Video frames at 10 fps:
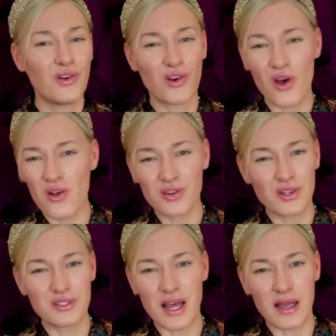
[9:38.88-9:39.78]
Not
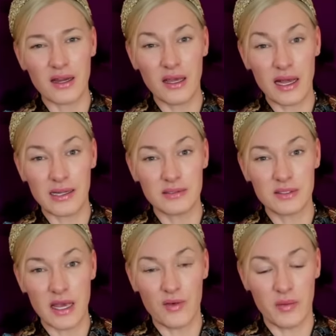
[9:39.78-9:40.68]
exactly as
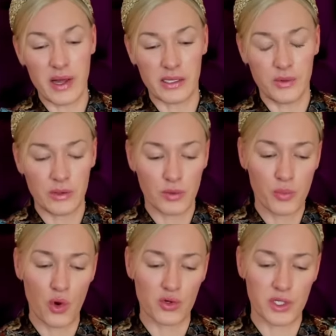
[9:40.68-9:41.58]
David Emanuel
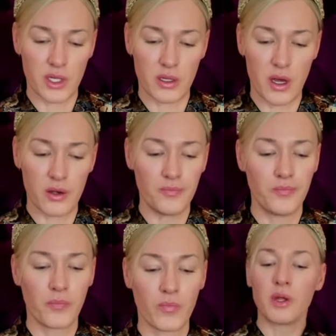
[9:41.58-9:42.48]
reported it, though.
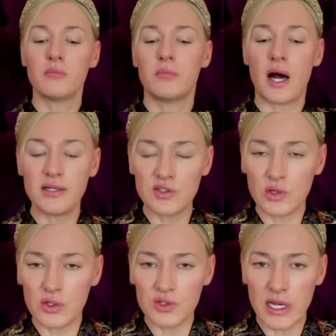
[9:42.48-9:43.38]
My
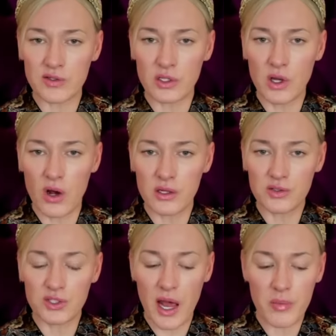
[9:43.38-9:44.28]
source has a long
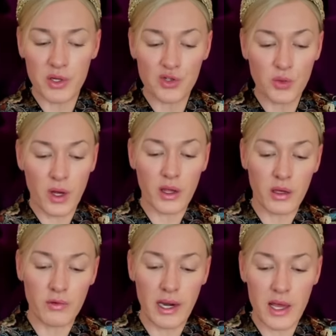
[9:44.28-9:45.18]
established
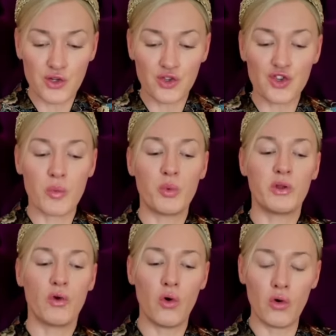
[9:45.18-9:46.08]
working relationship
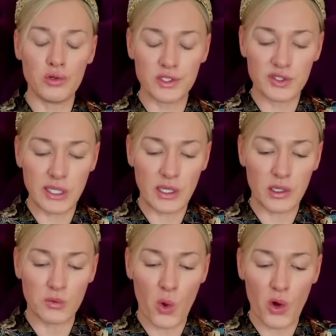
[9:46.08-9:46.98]
with all the
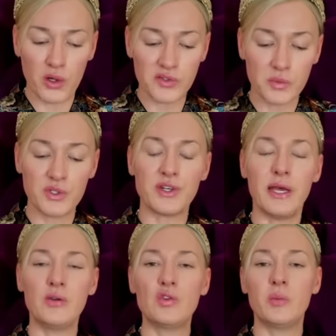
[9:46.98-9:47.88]
senior royals and was
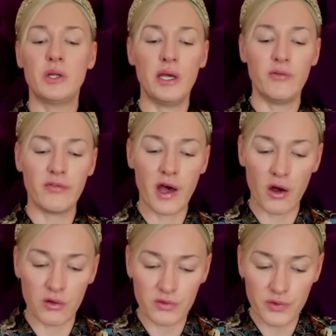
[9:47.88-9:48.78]
intimately
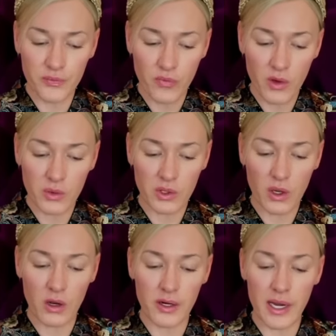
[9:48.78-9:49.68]
involved with the
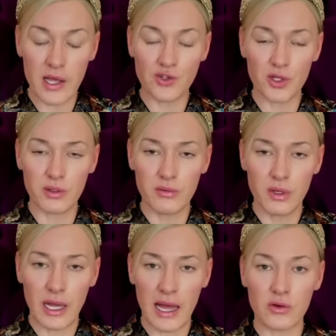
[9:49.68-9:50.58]
coronation
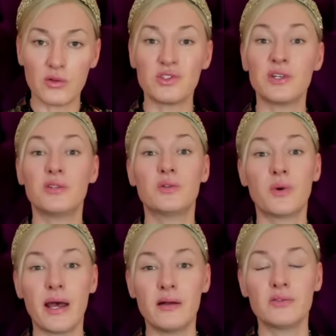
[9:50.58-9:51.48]
and also the
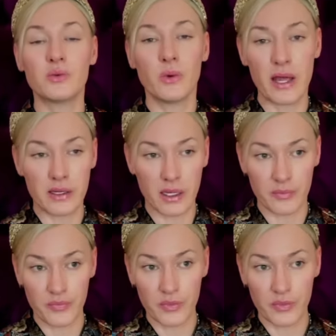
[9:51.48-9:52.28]
Wales wedding